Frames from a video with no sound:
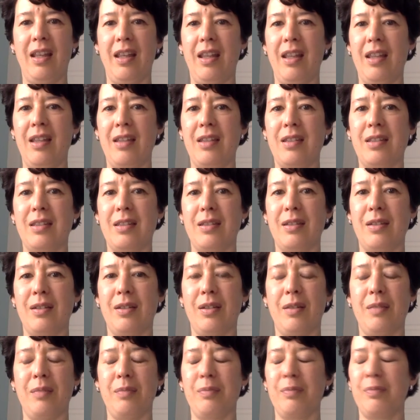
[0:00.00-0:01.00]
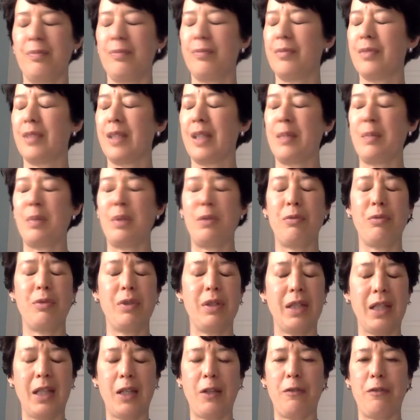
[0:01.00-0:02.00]
it's can be
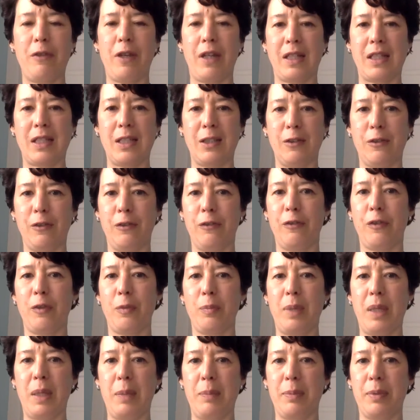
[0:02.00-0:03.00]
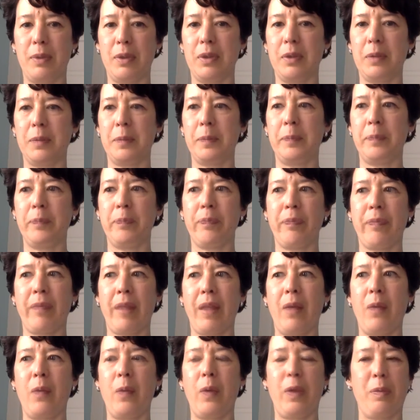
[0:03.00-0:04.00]
really effective for people
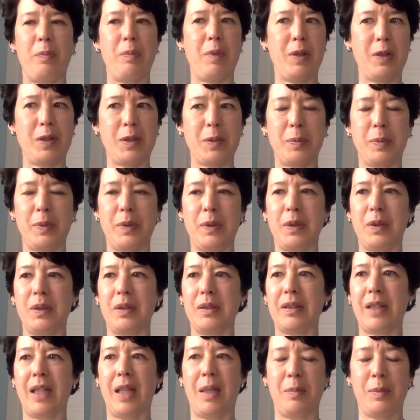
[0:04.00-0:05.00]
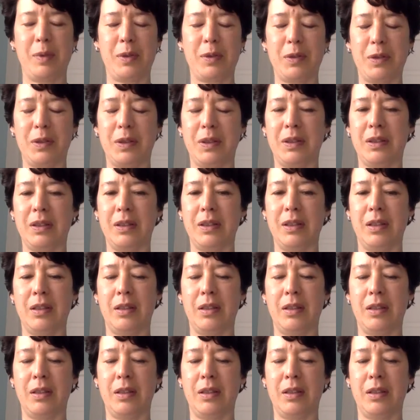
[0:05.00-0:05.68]
with multiple chemical,